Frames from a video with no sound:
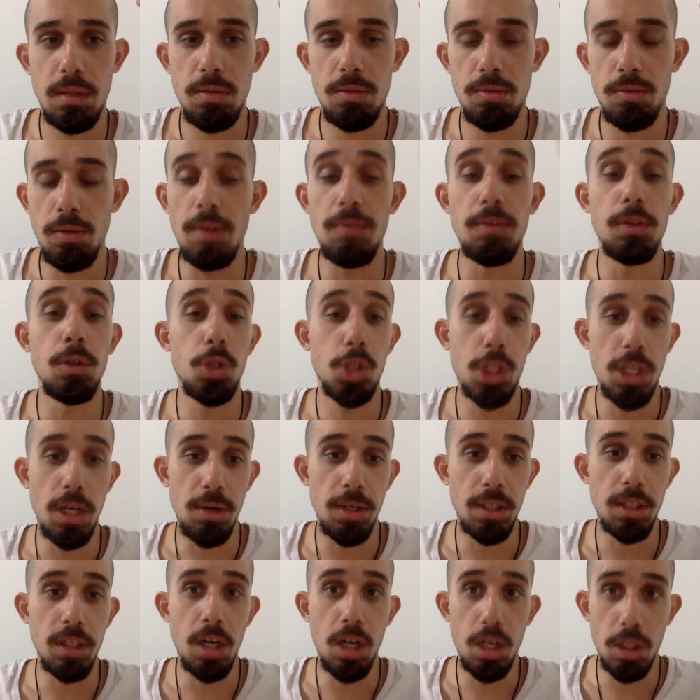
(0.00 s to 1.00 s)

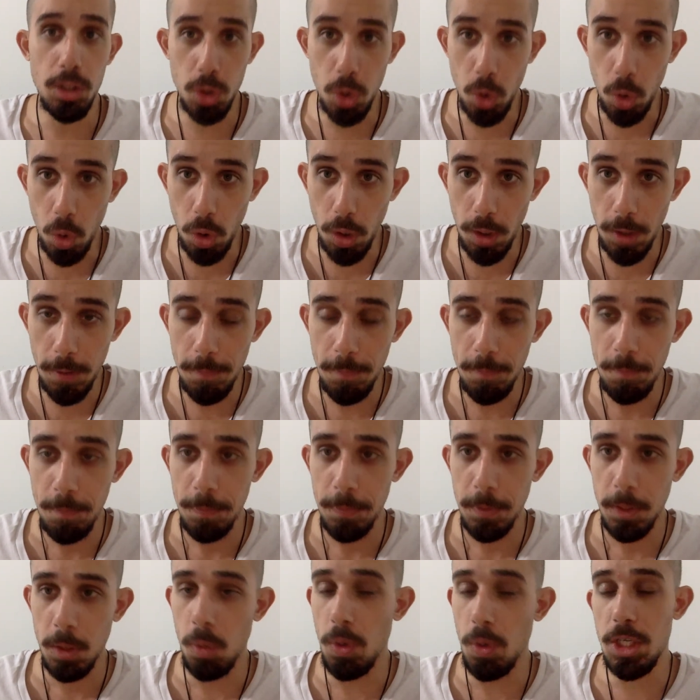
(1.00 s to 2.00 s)
Revolutionary Guard Corps,
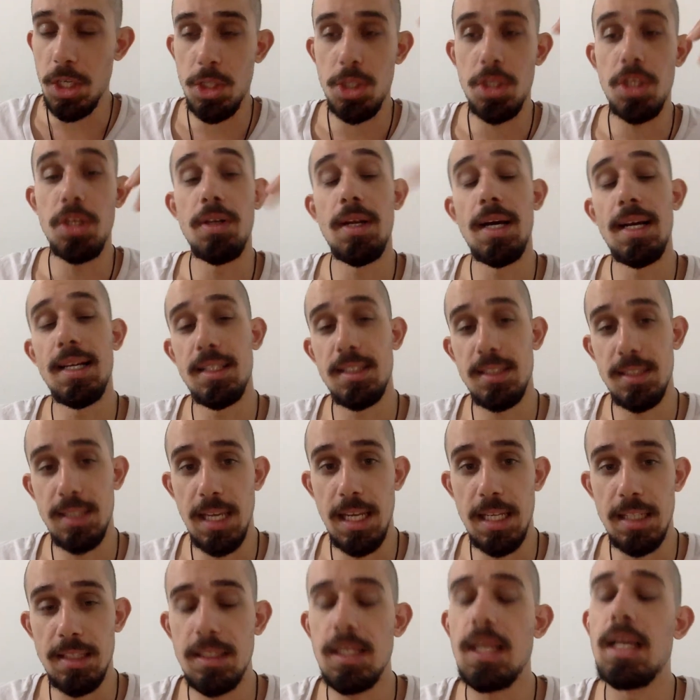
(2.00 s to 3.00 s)
which the United
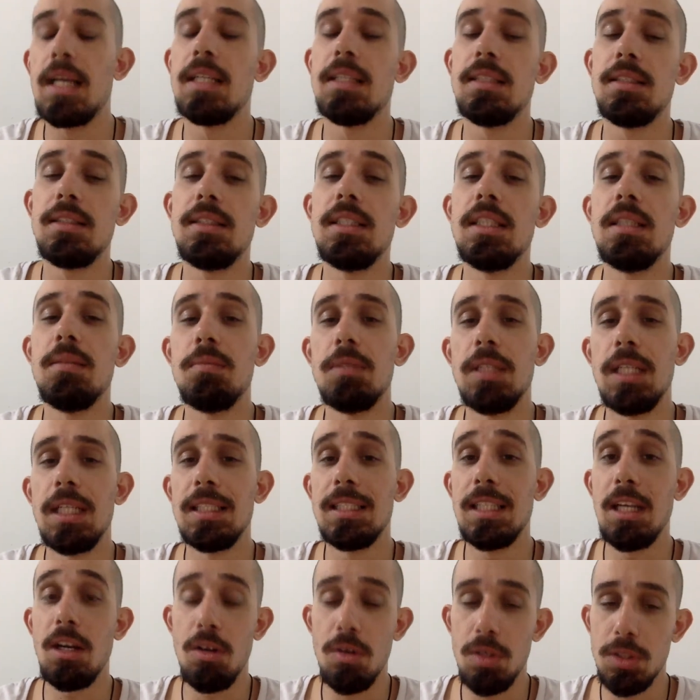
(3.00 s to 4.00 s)
States has deemed a
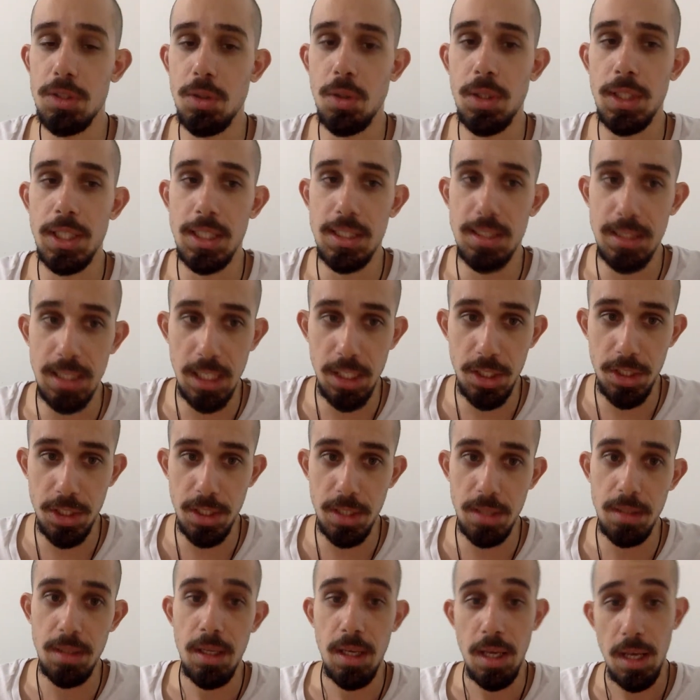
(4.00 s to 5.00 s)
terrorist
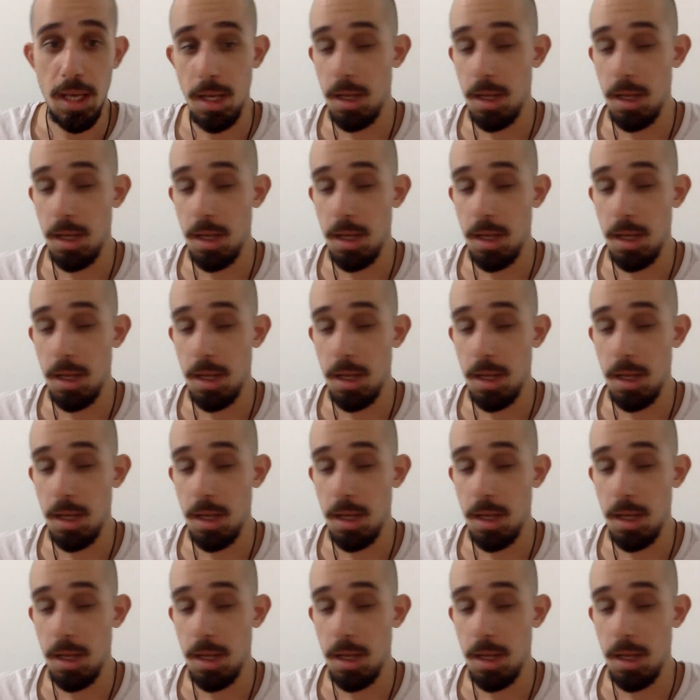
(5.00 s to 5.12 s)
organization,